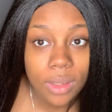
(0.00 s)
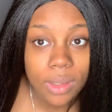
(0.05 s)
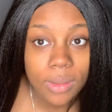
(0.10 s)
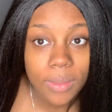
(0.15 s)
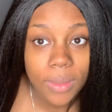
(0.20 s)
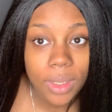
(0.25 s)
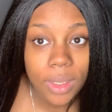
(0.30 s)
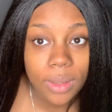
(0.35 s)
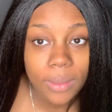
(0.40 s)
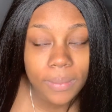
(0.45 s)
to
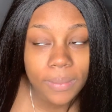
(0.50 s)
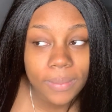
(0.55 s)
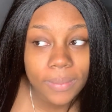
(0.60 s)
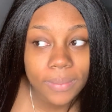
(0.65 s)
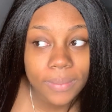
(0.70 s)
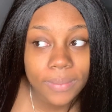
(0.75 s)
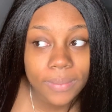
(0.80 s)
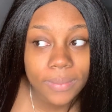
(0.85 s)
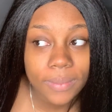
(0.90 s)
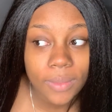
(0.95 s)
me.
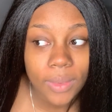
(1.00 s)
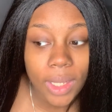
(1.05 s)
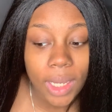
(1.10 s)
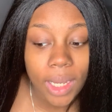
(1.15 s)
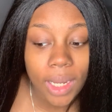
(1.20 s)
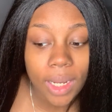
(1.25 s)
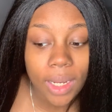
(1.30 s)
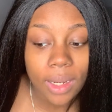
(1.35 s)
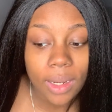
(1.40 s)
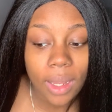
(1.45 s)

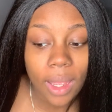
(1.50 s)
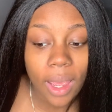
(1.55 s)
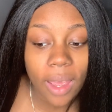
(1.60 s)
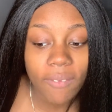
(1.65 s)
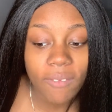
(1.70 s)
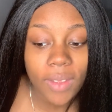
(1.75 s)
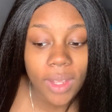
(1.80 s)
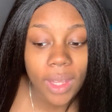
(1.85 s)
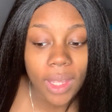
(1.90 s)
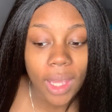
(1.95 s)
And I
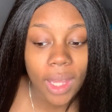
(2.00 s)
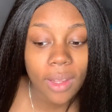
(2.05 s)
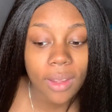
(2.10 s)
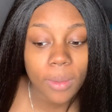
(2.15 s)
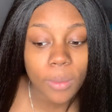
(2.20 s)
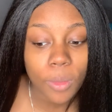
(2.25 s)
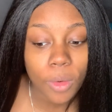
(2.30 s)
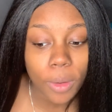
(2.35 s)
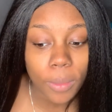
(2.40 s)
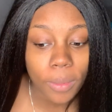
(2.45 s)
feel like I look
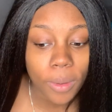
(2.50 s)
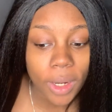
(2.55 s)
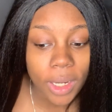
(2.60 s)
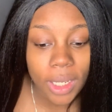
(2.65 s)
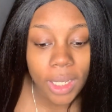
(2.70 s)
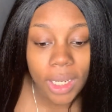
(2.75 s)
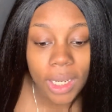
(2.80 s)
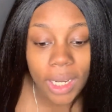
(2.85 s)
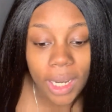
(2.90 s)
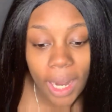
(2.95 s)
more
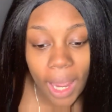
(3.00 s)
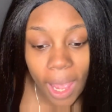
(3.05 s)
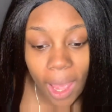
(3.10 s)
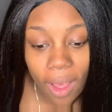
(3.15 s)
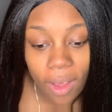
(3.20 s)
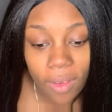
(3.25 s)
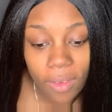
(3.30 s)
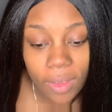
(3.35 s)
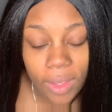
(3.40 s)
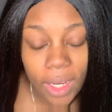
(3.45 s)
pregnant
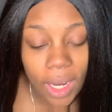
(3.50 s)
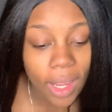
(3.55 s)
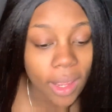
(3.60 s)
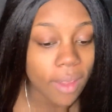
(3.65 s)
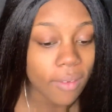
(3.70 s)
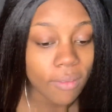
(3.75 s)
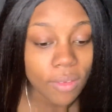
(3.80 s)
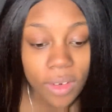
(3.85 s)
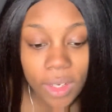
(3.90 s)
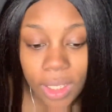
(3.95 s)
now than I
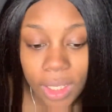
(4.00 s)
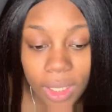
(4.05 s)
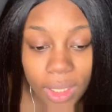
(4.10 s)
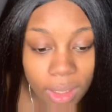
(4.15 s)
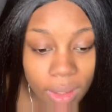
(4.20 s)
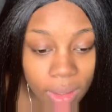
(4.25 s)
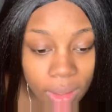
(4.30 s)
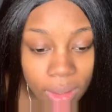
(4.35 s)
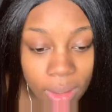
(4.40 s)
ever did.